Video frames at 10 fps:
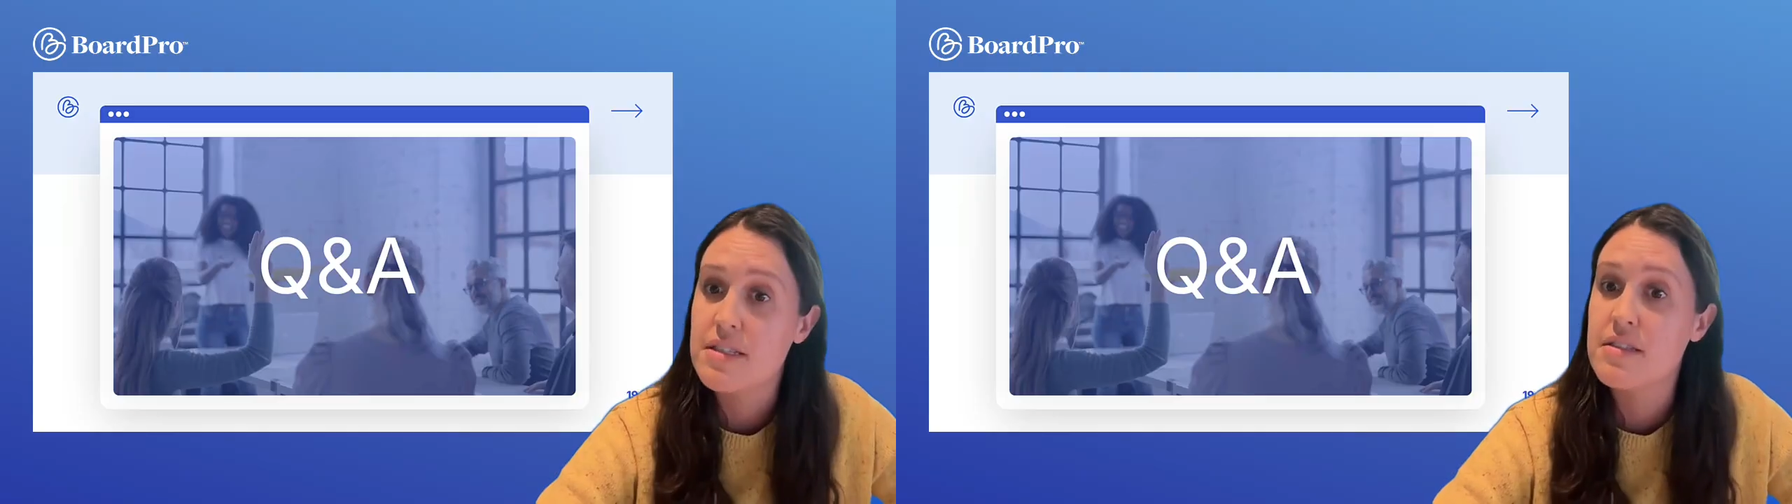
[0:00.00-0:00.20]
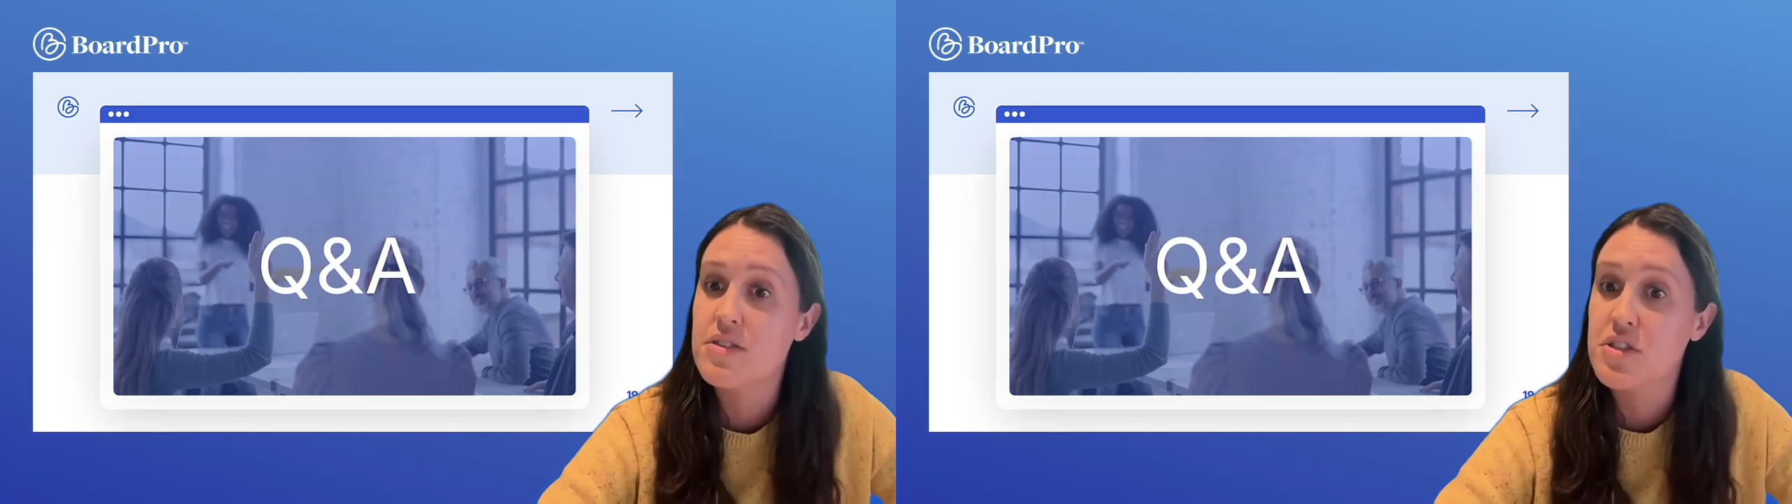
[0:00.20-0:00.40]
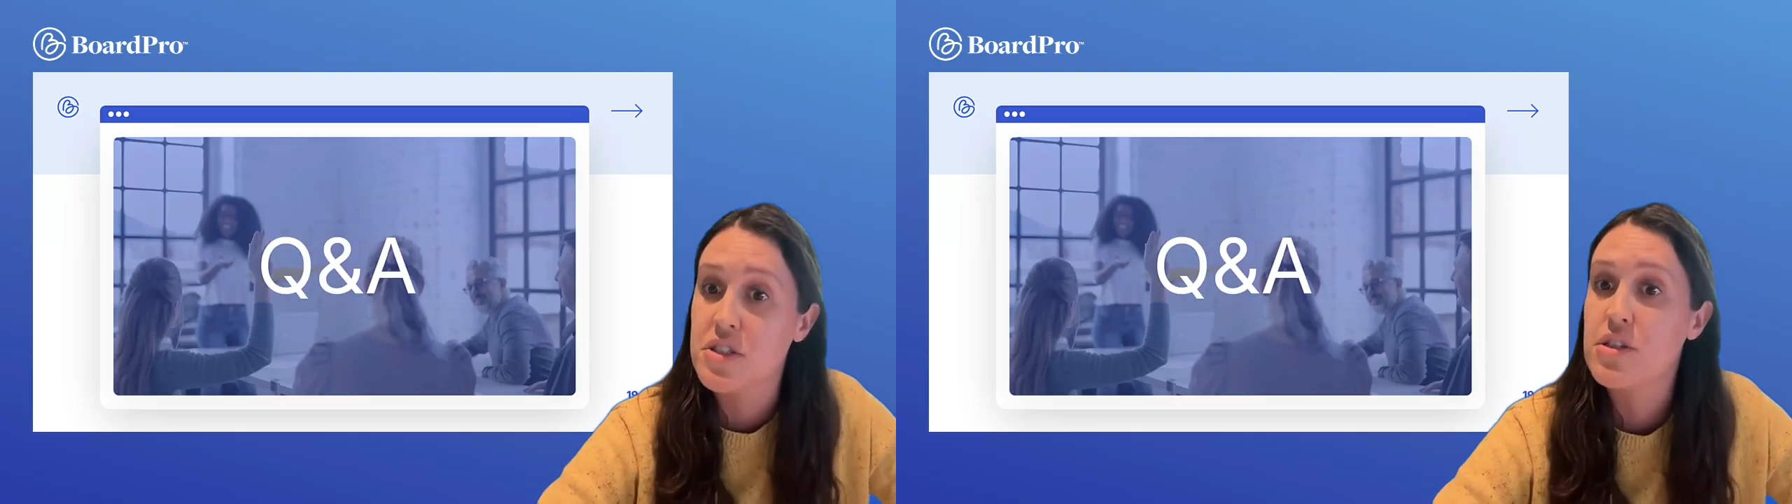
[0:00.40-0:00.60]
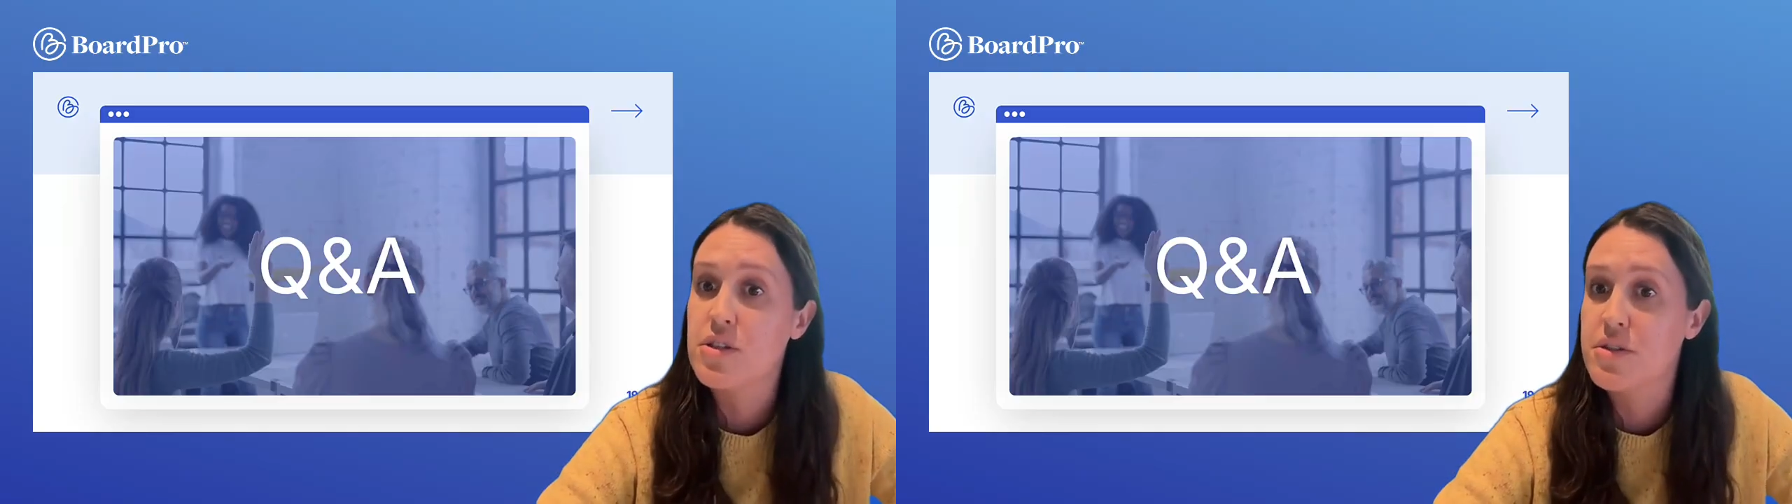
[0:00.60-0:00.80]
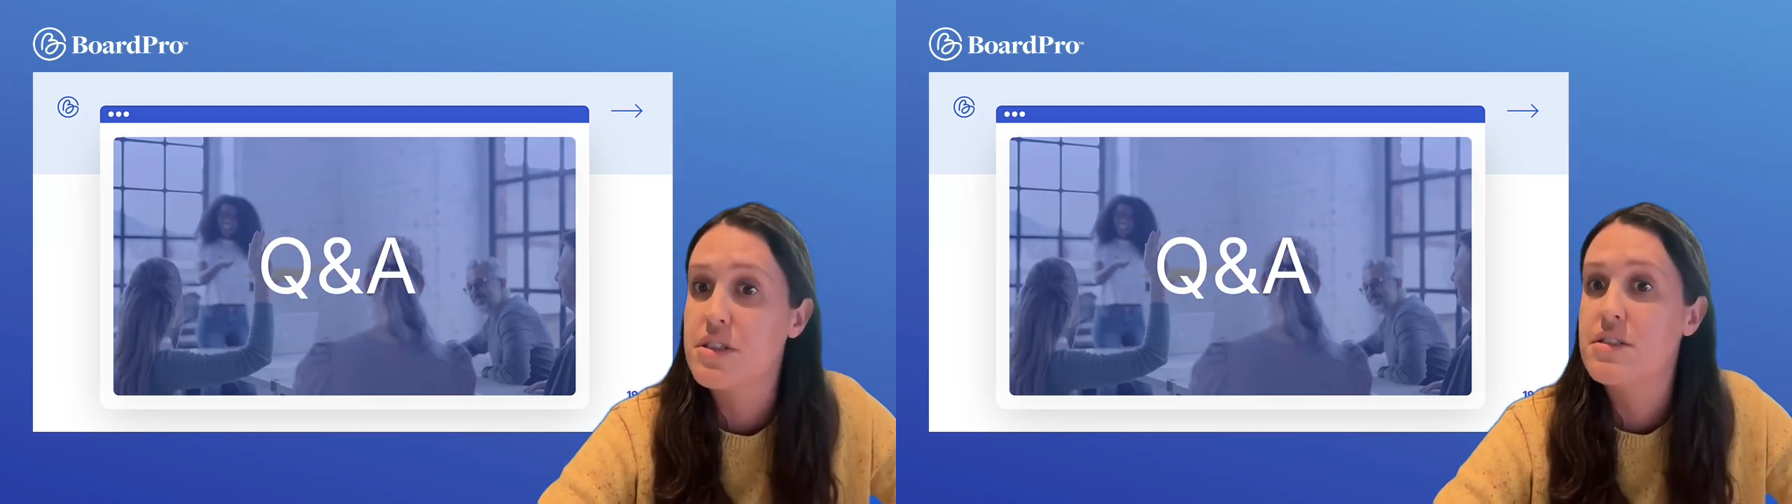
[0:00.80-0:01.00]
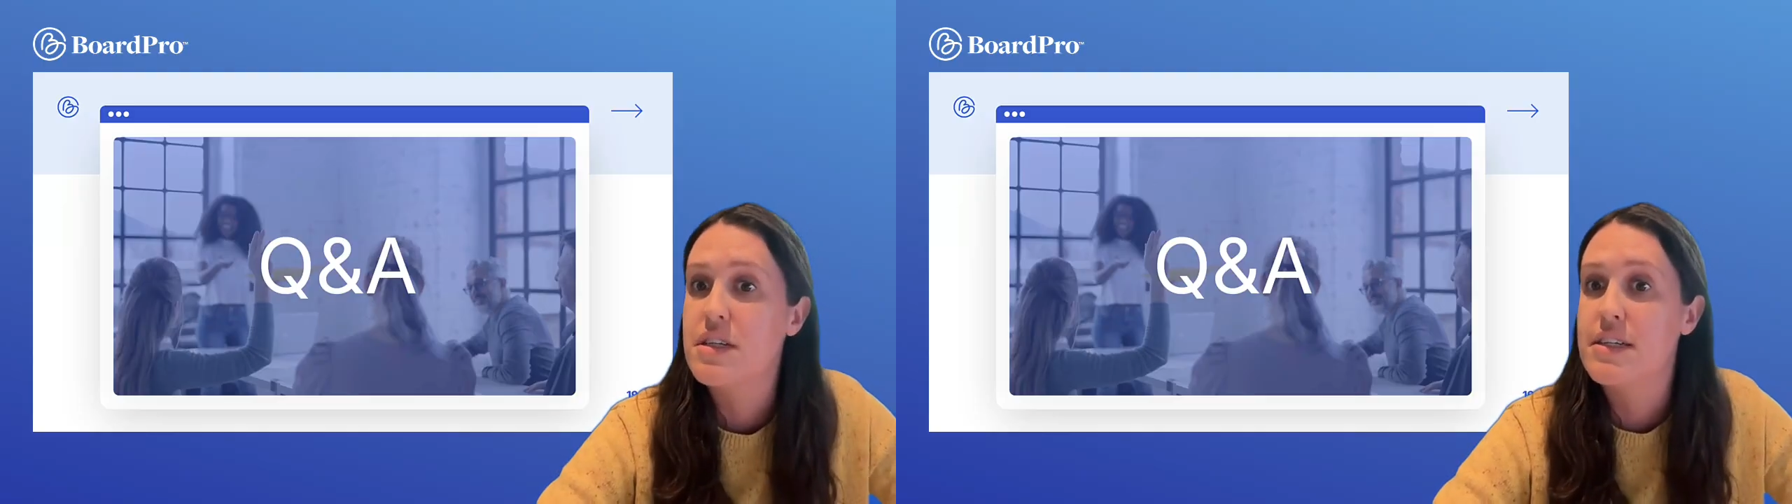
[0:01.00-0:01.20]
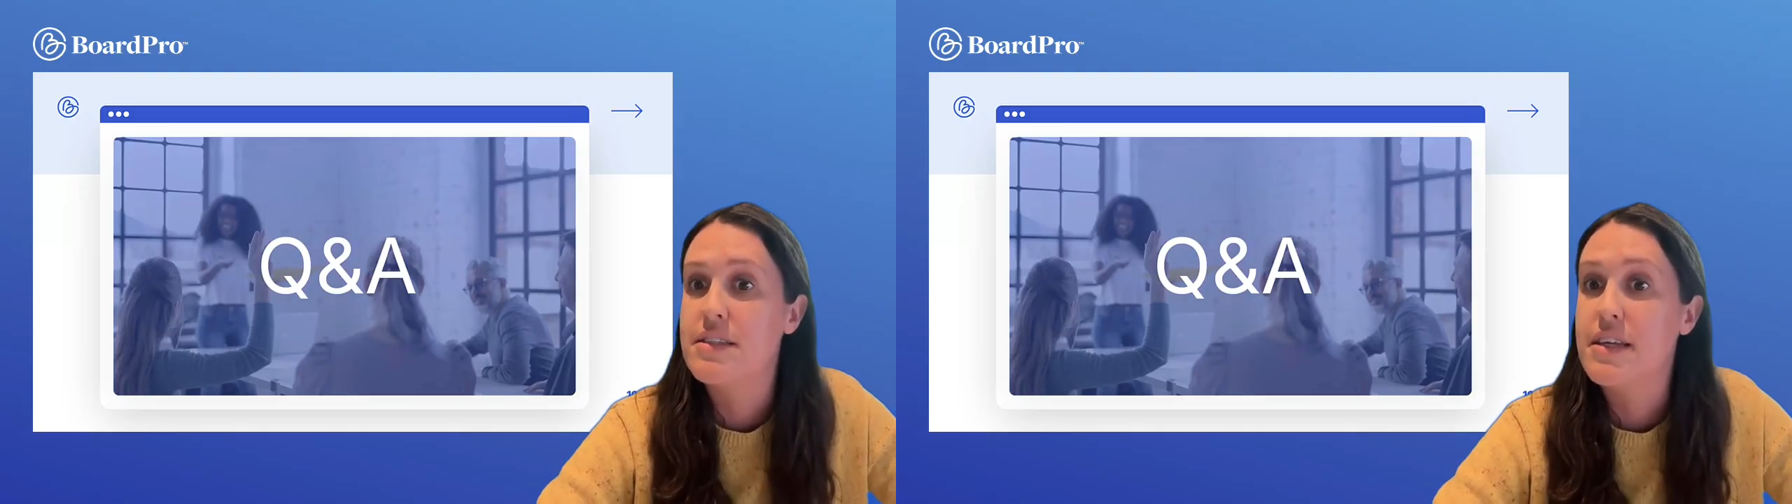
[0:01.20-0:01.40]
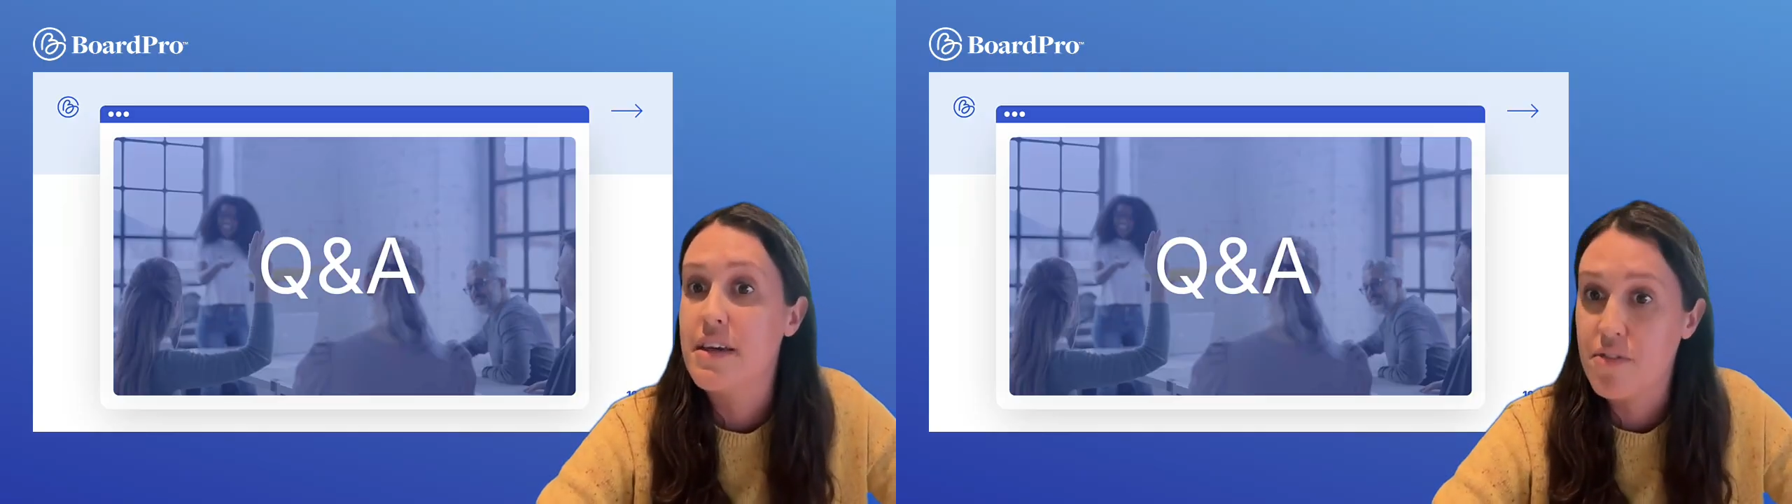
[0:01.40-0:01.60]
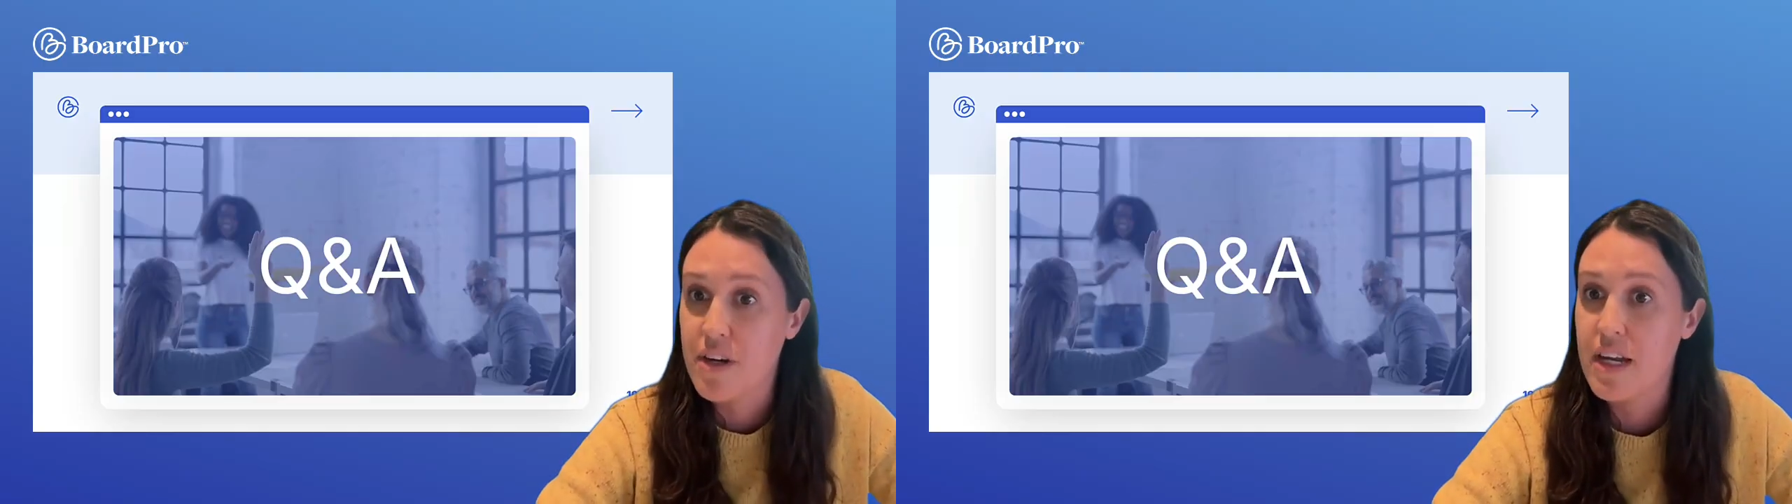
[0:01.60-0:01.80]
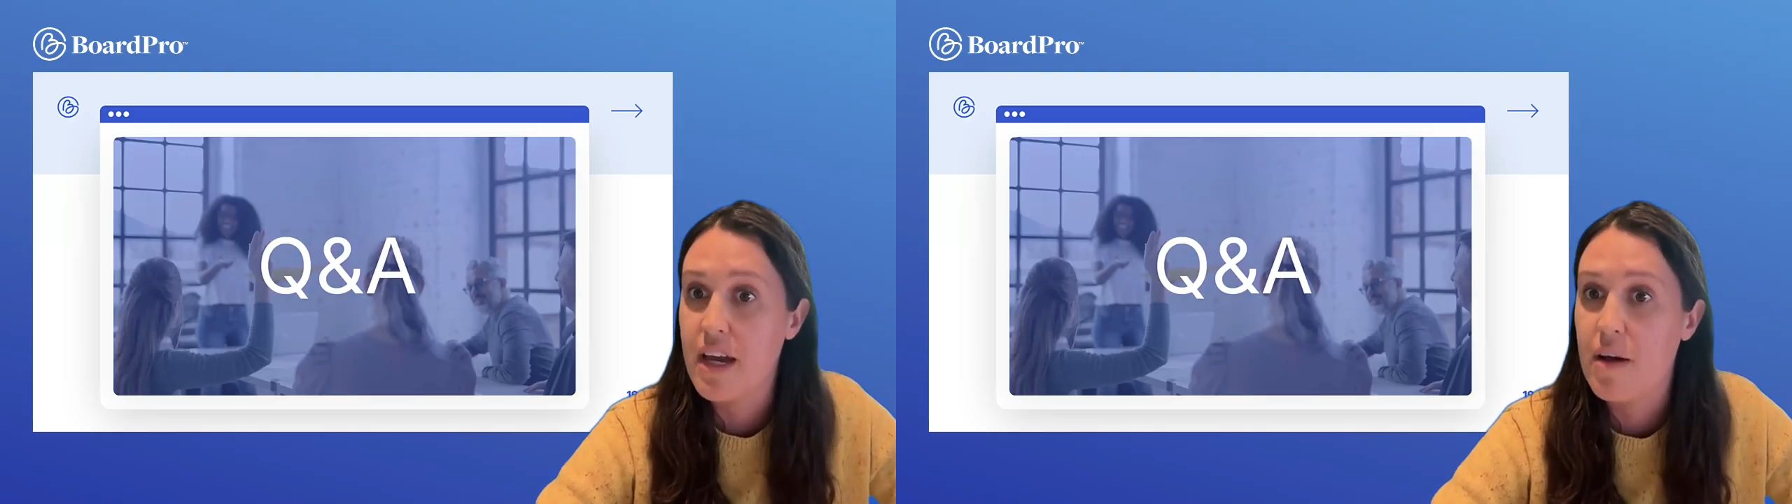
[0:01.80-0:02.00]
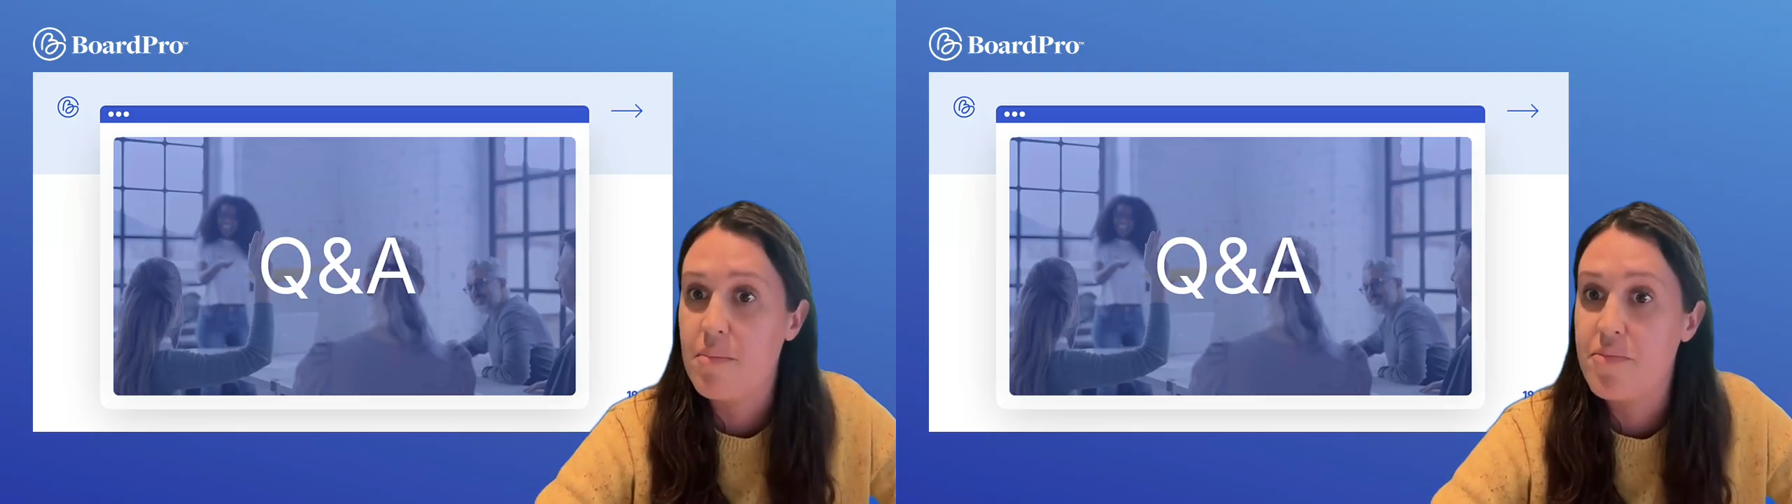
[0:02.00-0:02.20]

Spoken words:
This is just included in every